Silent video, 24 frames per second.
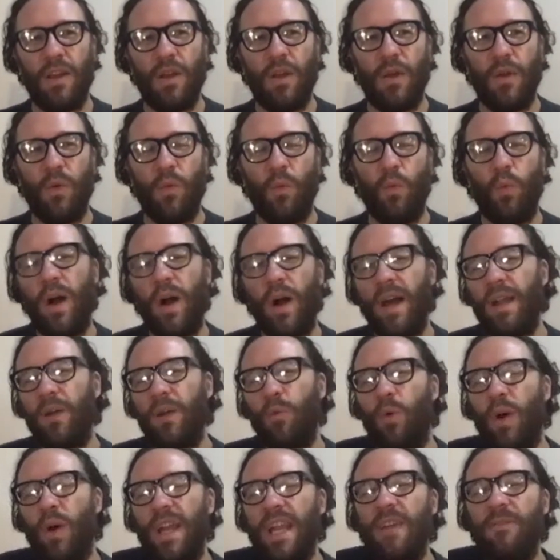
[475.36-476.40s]

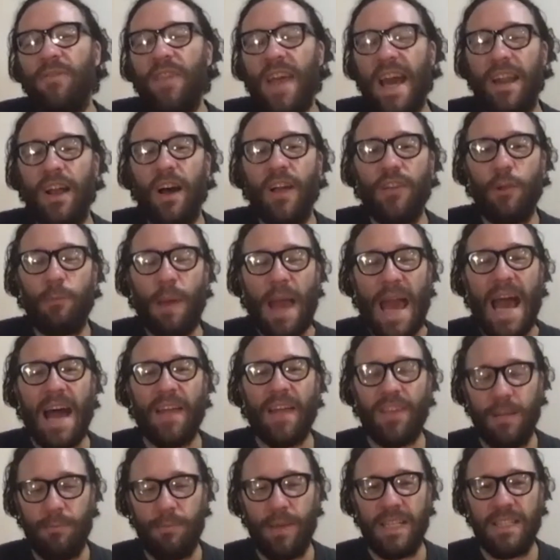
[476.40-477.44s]
what if that other path
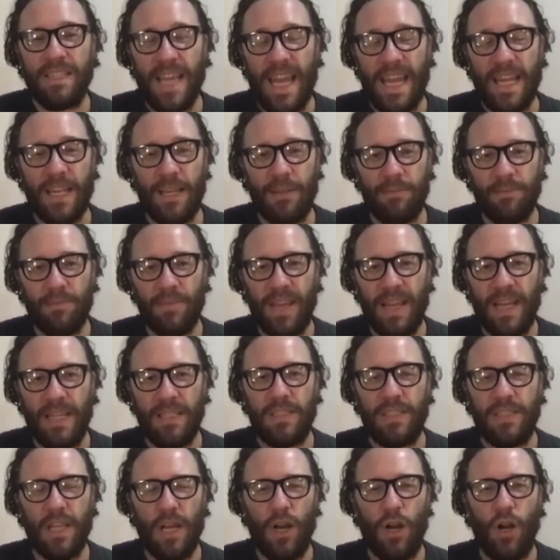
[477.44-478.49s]
had been taken? And
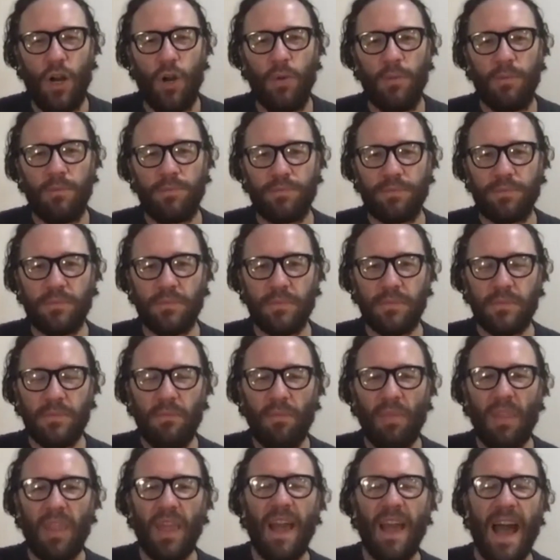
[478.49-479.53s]
so
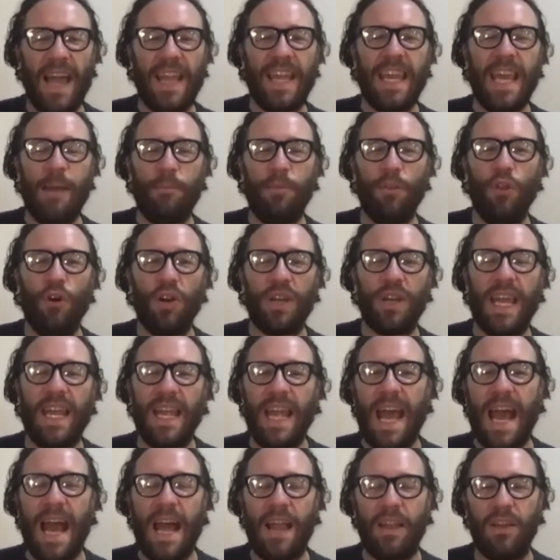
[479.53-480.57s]
I kept looking
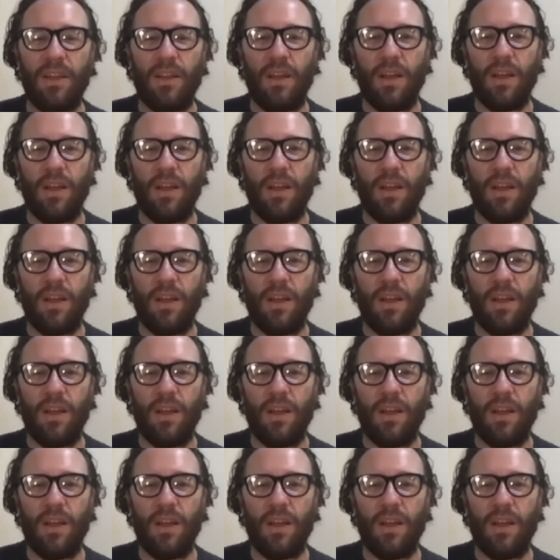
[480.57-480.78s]
at